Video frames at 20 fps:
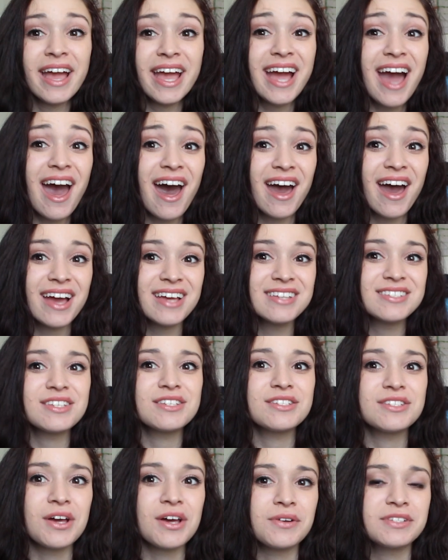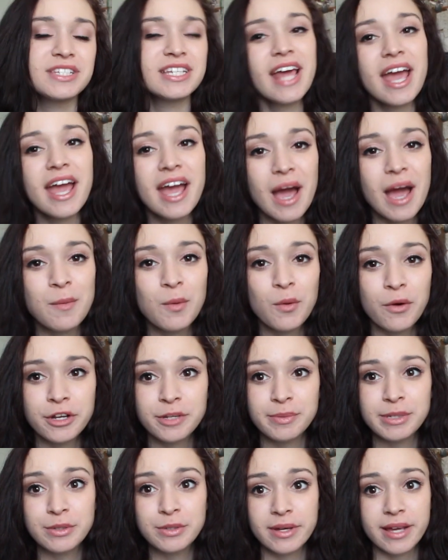Hey guys! So today I'm going
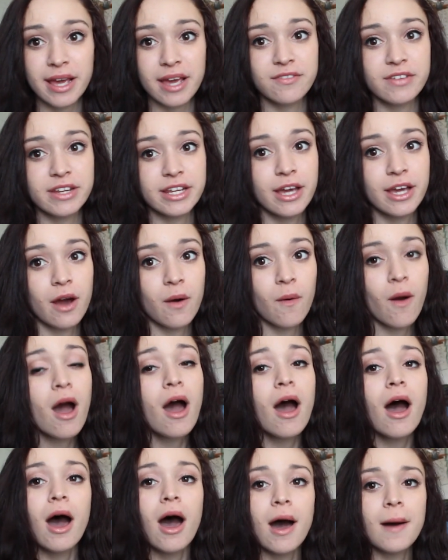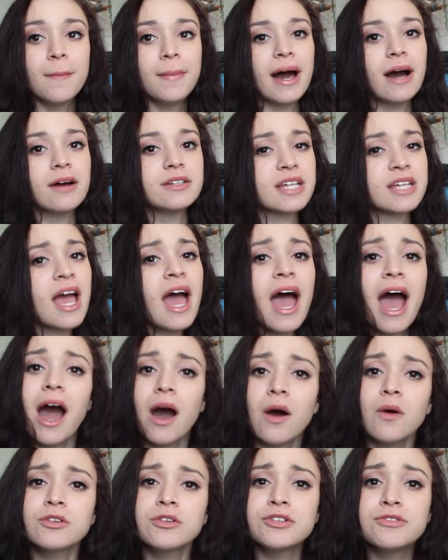to be doing a video about
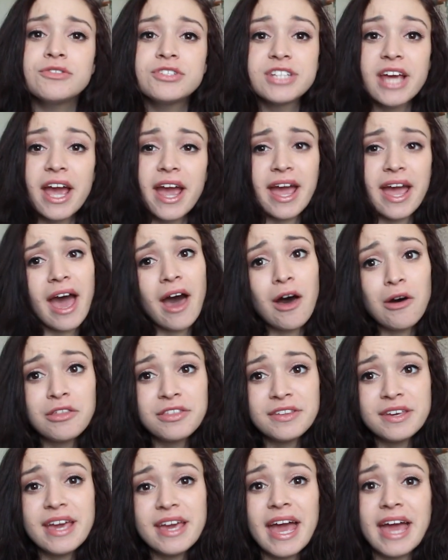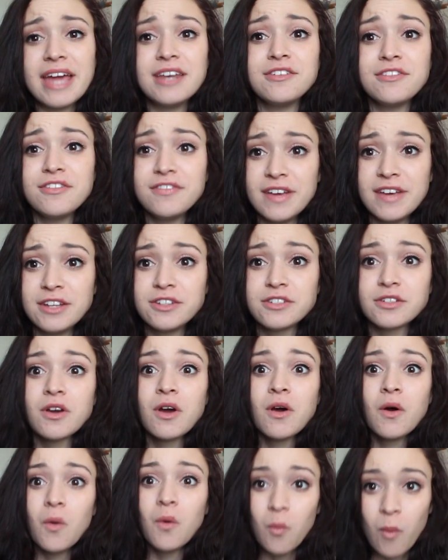how to stay healthy and fit
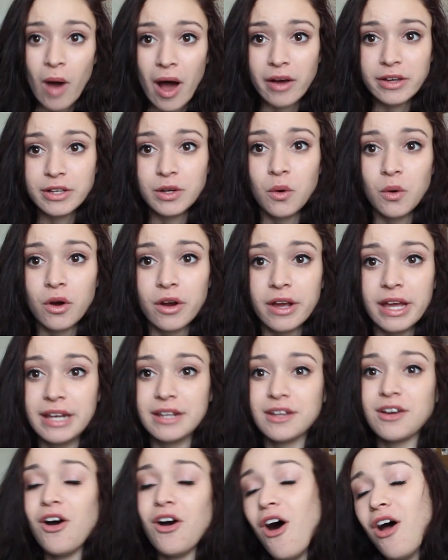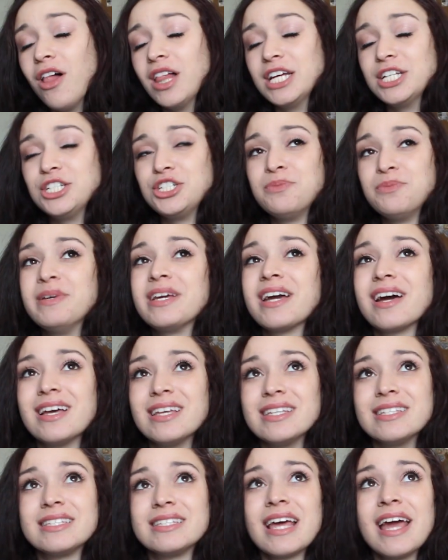while you're in college
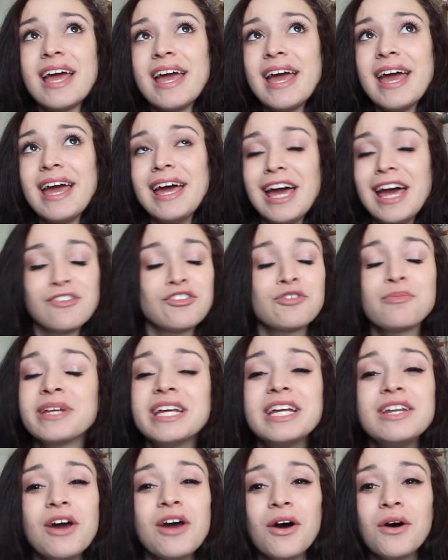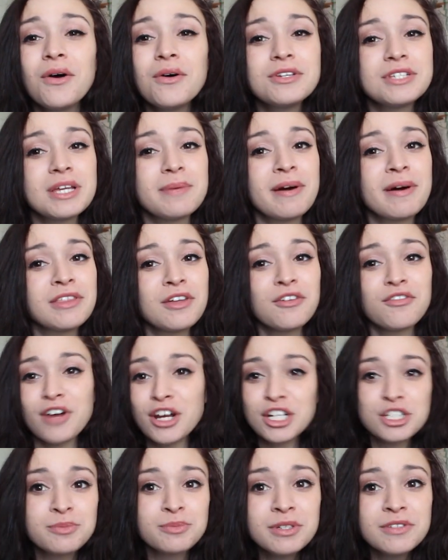because everybody knows about the
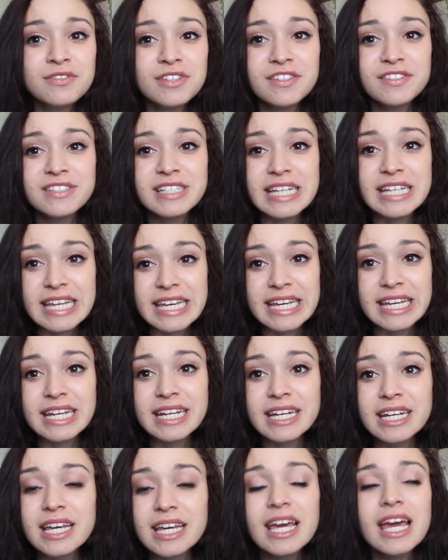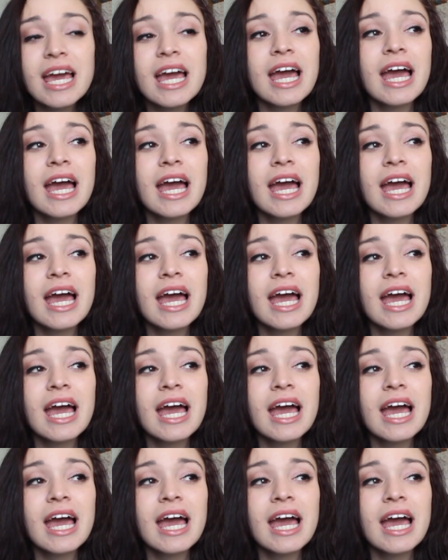freshman 15